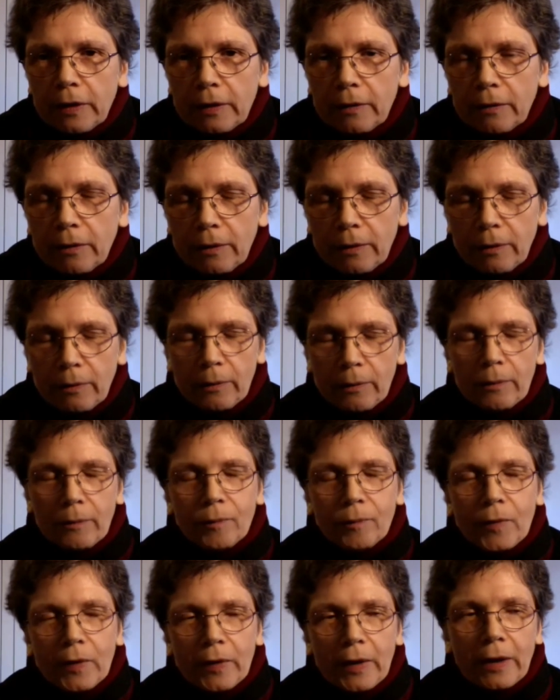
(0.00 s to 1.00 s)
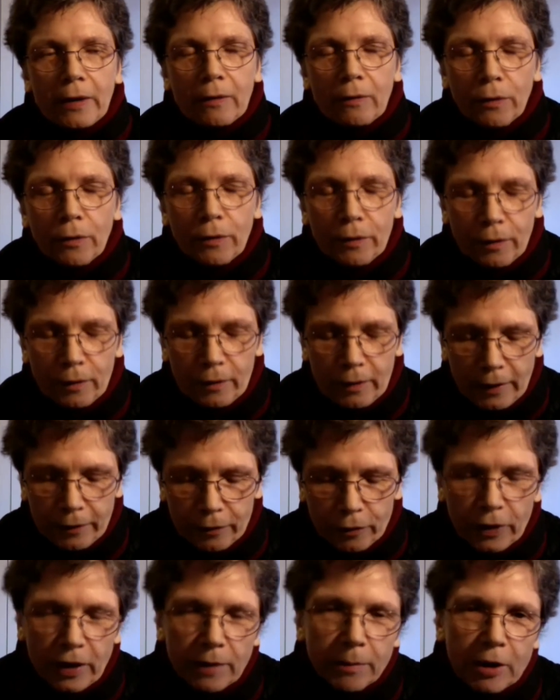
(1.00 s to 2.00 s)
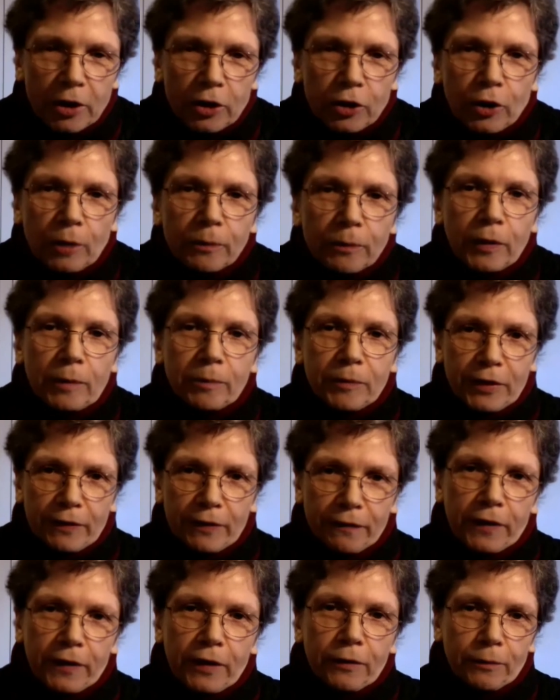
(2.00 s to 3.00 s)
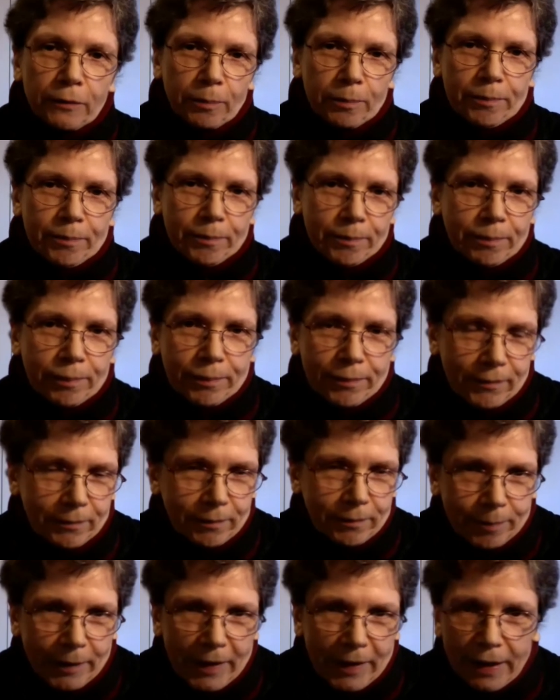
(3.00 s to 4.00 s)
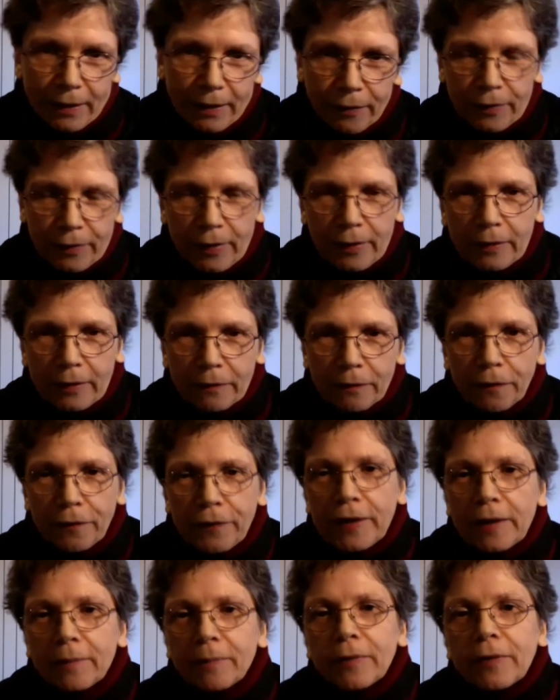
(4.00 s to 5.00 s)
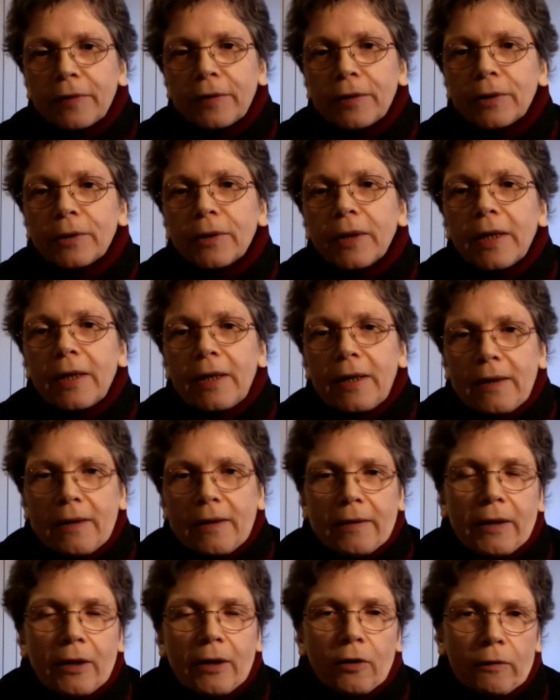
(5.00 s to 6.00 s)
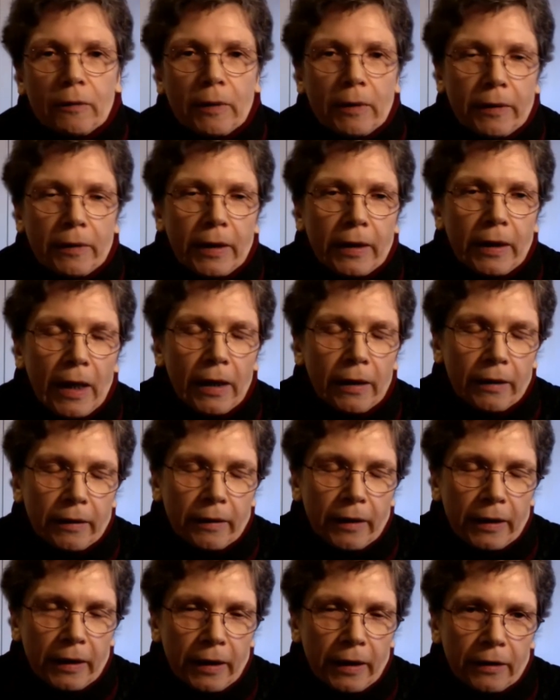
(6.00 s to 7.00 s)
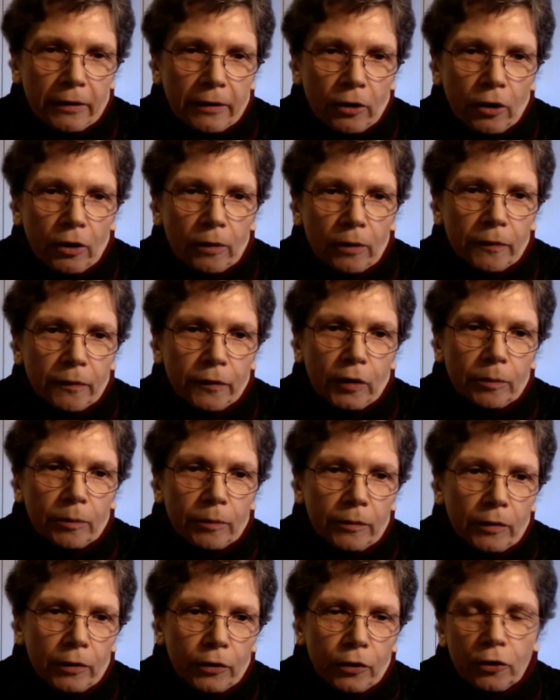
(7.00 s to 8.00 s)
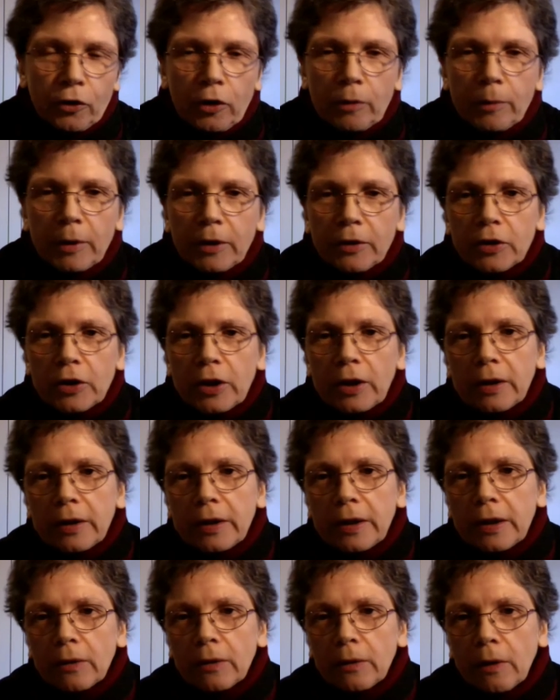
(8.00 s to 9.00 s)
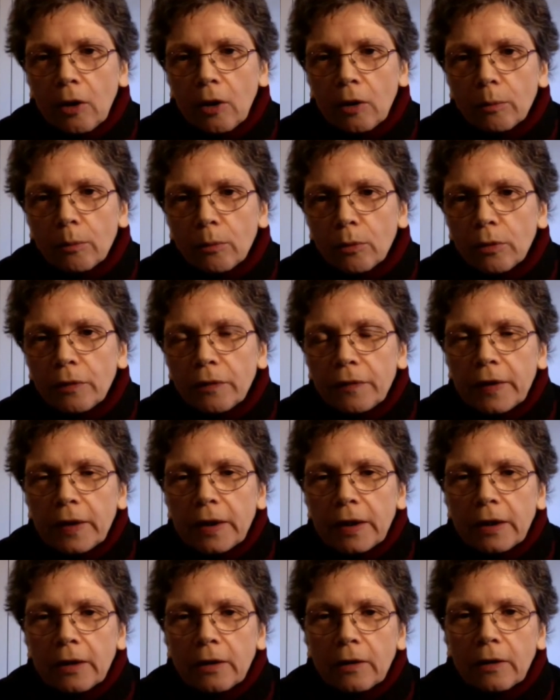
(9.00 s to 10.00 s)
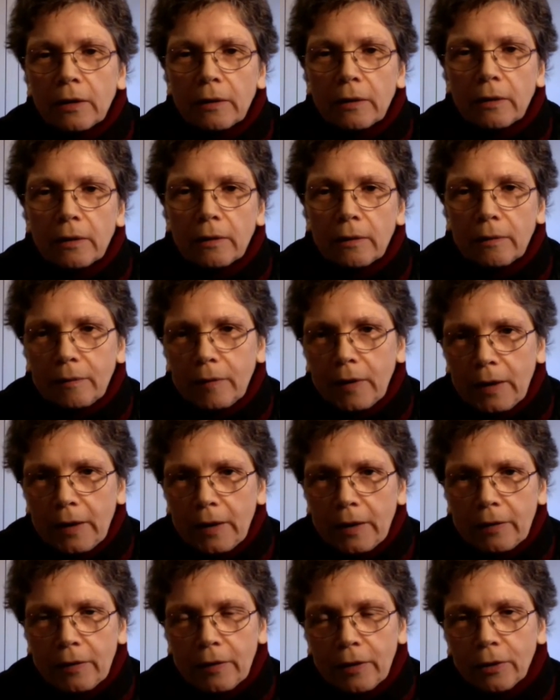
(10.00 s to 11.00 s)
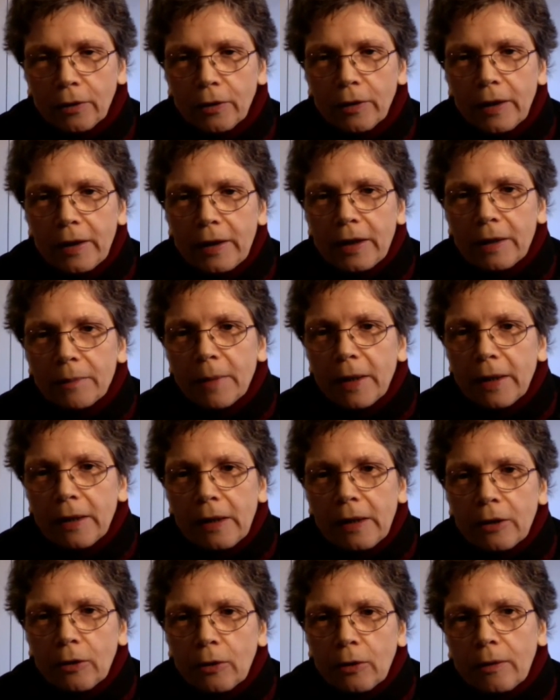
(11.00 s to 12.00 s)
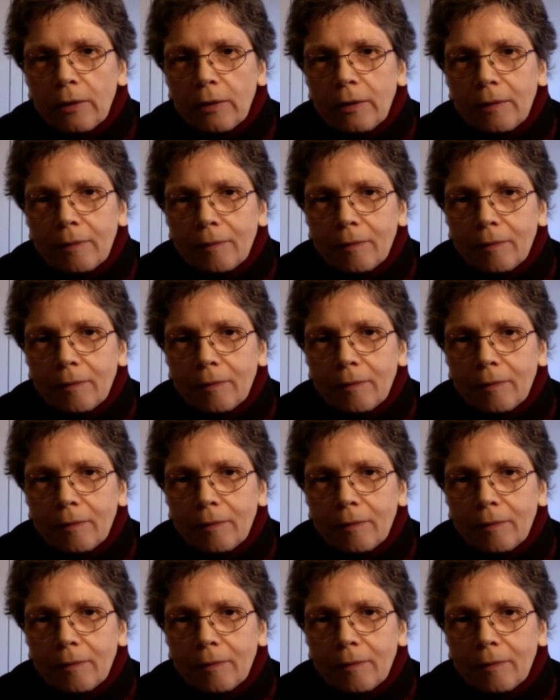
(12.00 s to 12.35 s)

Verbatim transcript: the image come from different places and films, so they can come from documentary or movie, or, so it makes like a,